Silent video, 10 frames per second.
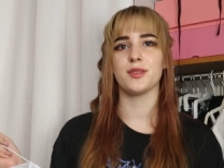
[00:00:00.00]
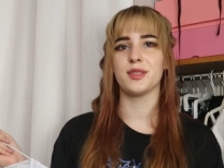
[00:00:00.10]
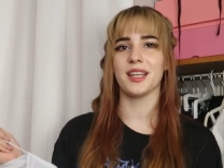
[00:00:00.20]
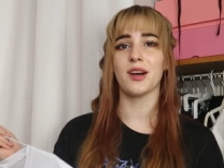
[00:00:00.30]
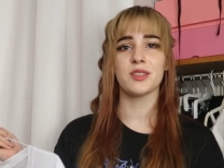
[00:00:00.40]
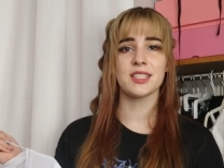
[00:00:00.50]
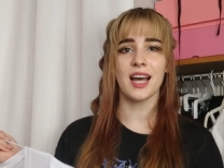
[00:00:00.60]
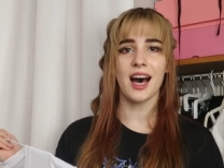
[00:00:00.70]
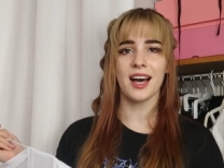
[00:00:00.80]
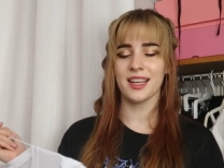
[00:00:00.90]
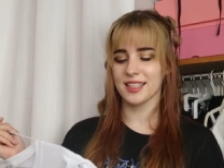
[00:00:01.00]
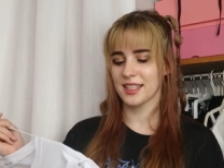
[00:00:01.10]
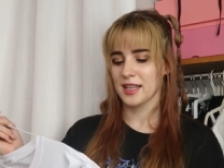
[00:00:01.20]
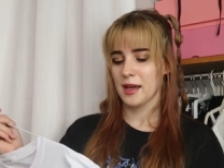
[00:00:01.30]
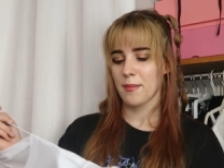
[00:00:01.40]
to the outside
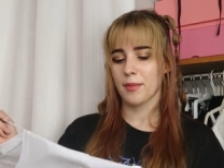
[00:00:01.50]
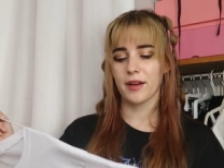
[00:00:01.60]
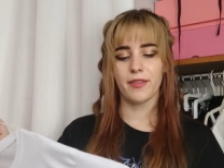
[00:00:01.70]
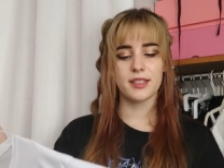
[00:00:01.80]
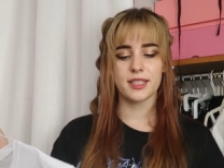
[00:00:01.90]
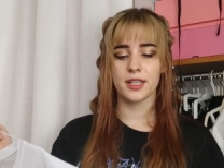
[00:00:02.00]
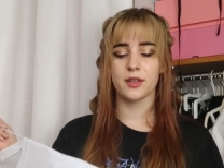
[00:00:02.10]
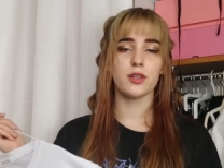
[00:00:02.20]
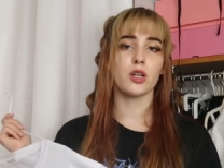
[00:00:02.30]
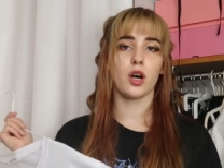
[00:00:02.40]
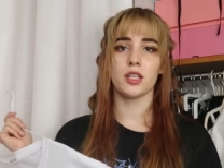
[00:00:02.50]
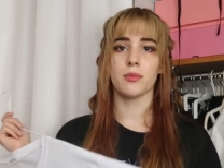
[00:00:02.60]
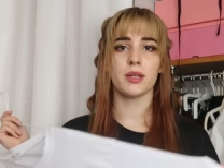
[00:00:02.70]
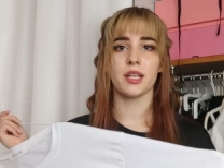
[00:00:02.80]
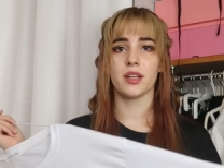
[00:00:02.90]
but it feels like a good
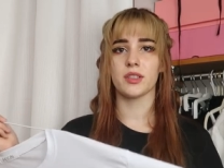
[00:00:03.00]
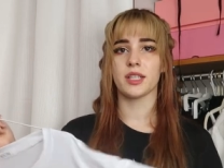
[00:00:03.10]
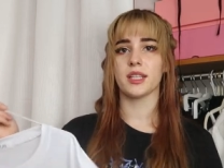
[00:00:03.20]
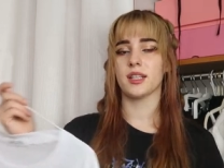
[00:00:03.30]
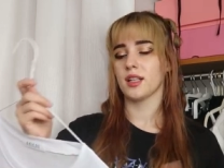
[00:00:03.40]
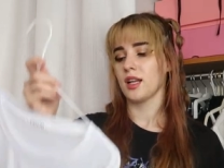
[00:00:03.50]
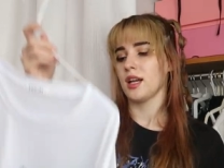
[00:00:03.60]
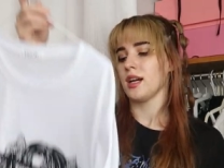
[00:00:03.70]
cotton material